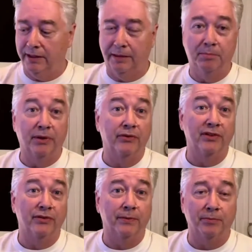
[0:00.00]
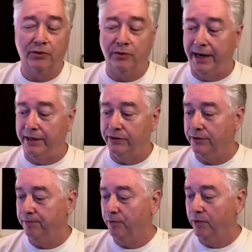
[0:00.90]
I built this from
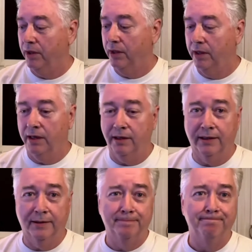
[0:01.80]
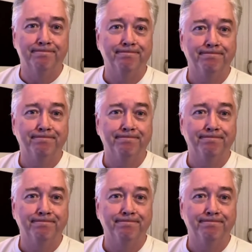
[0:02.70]
scratch. Um,